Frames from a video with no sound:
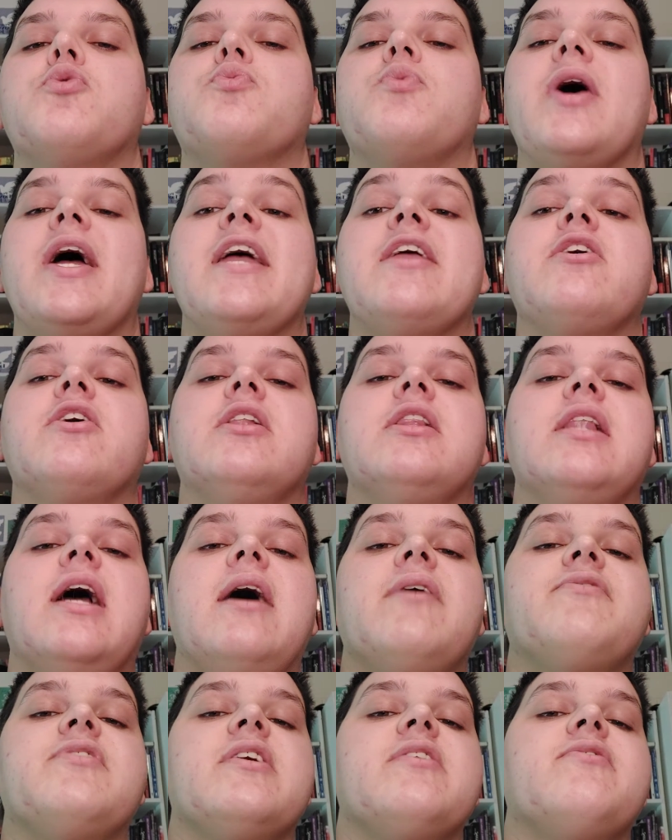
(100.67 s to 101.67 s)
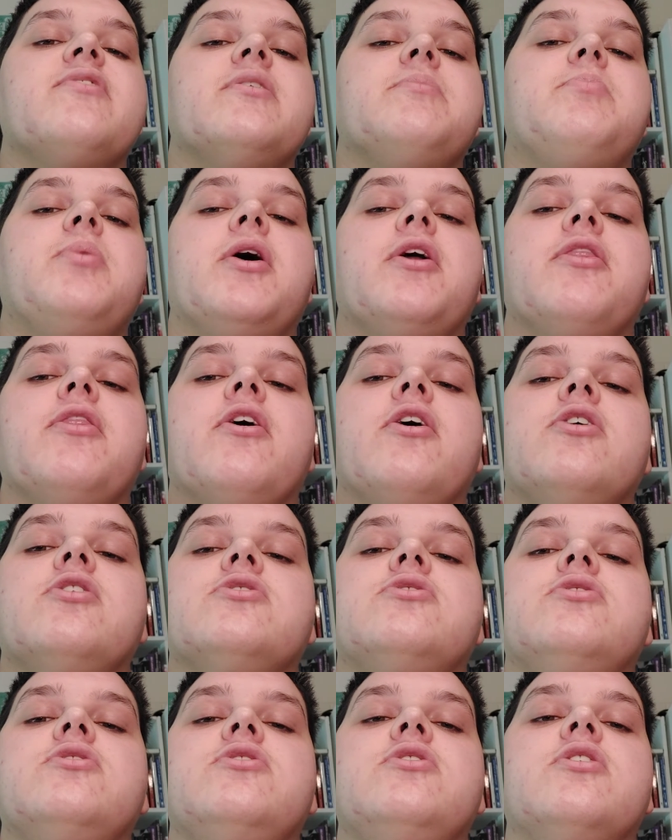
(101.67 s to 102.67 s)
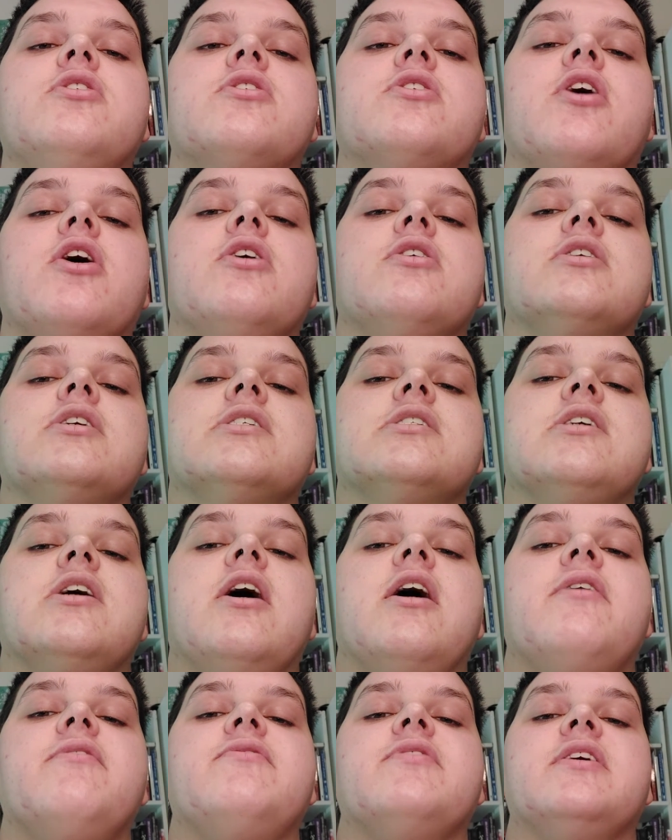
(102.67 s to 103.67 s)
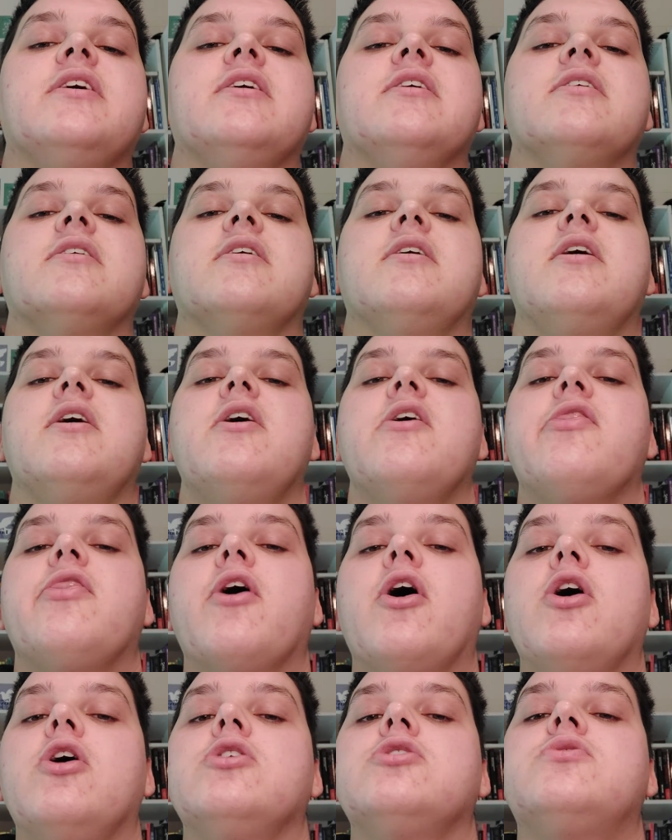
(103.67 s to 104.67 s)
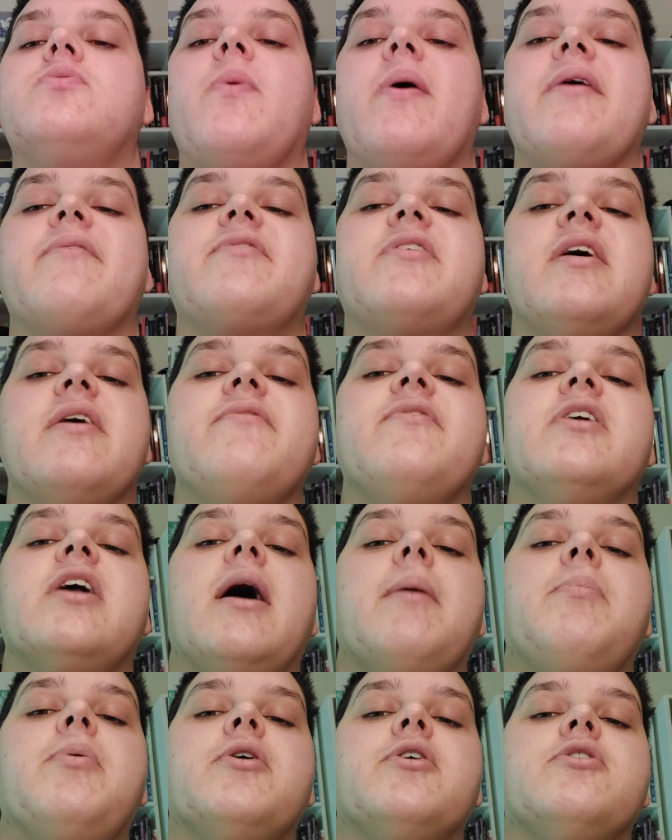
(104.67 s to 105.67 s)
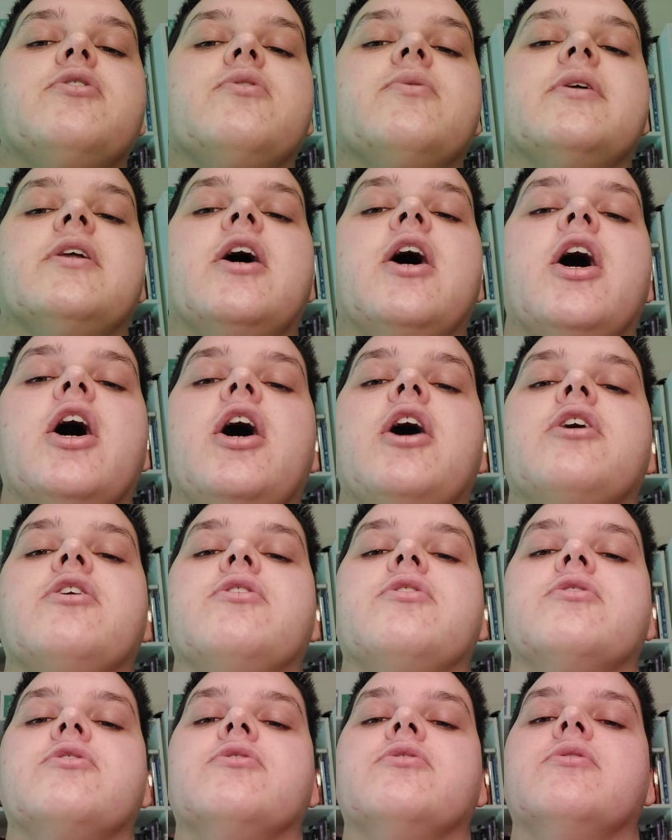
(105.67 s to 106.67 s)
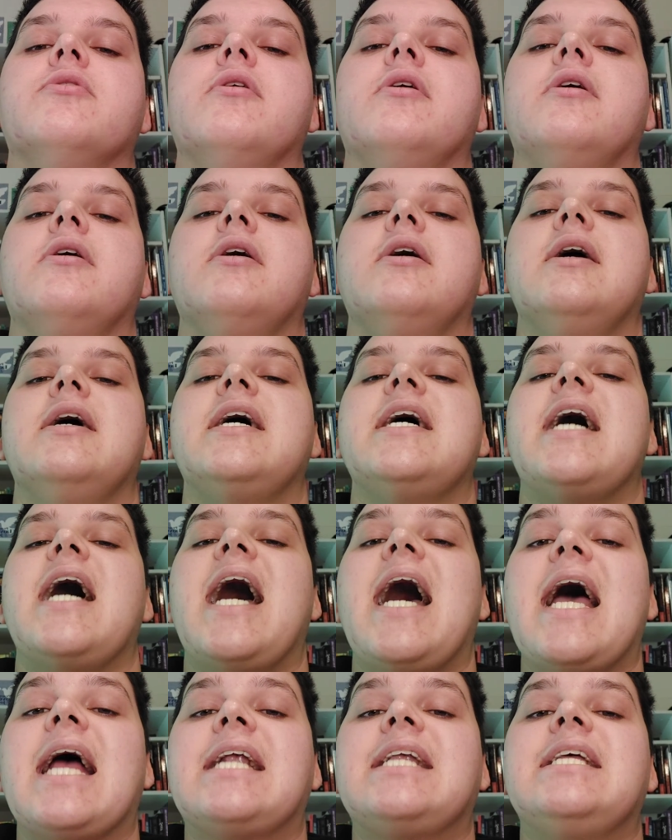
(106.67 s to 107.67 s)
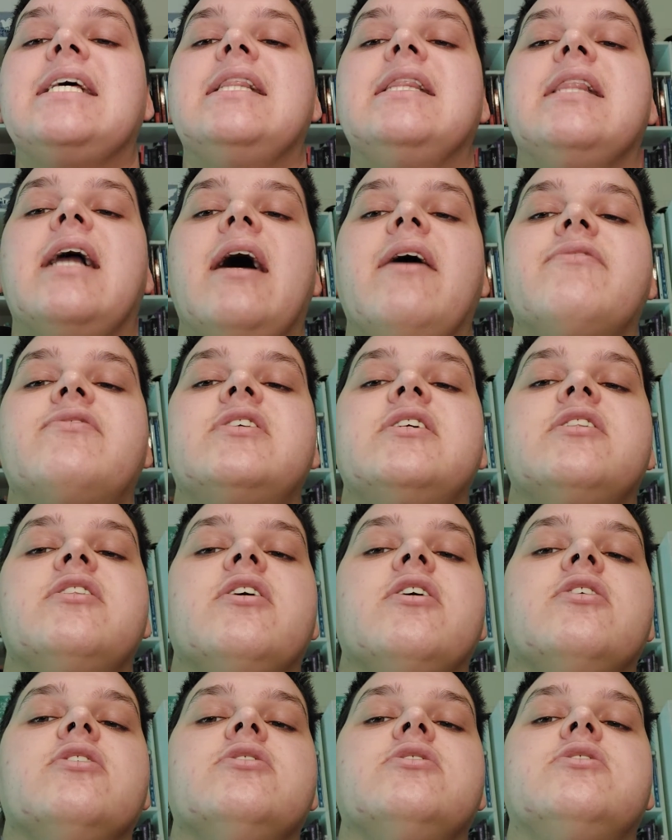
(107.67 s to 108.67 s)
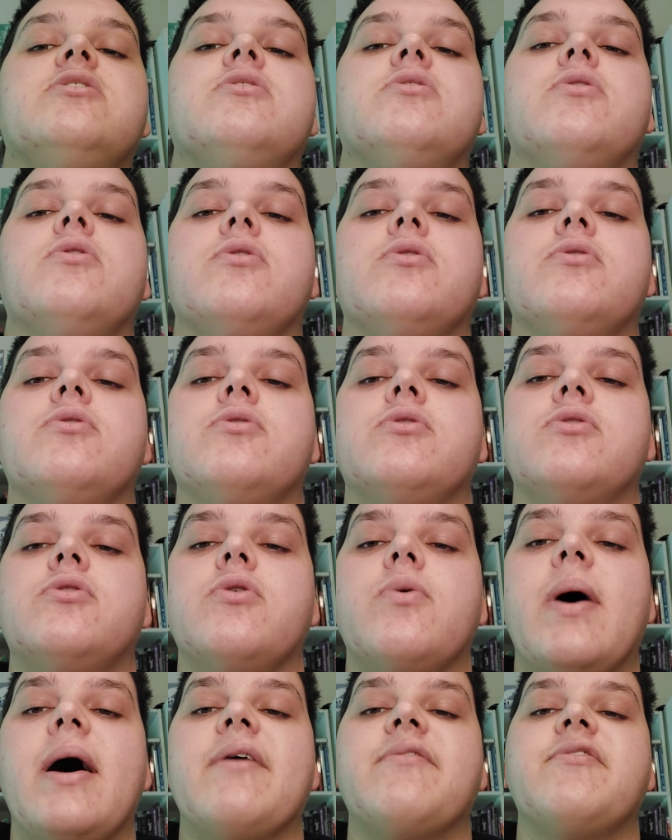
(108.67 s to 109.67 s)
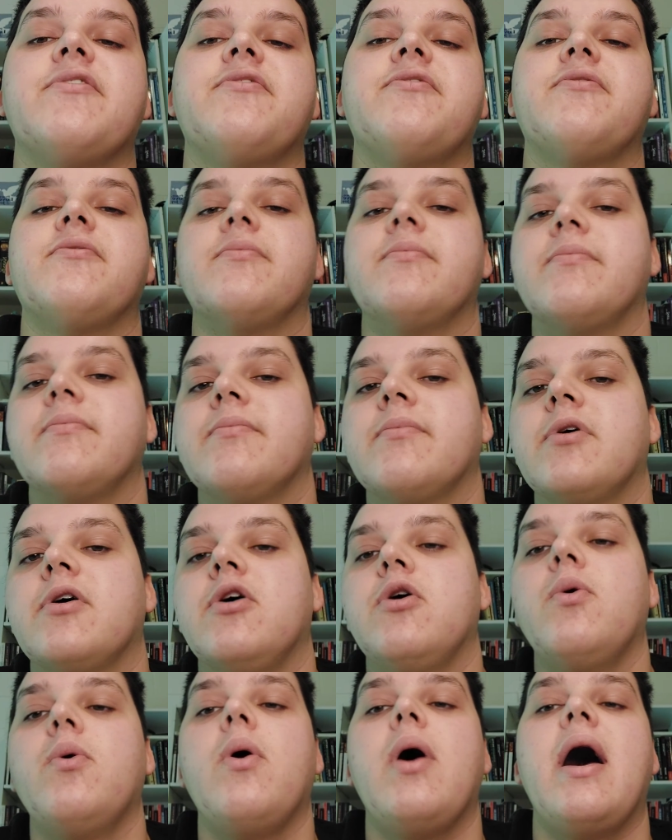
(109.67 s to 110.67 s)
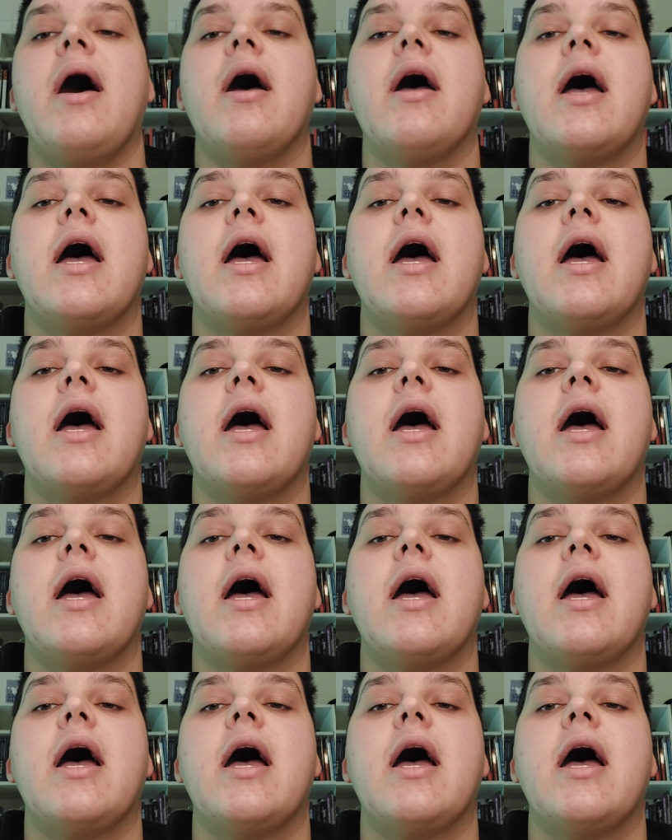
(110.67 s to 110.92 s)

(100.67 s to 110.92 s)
Rain your love even upon those who don't deserve it, those who have given up on you and hurt you. Act in love to those who you have, who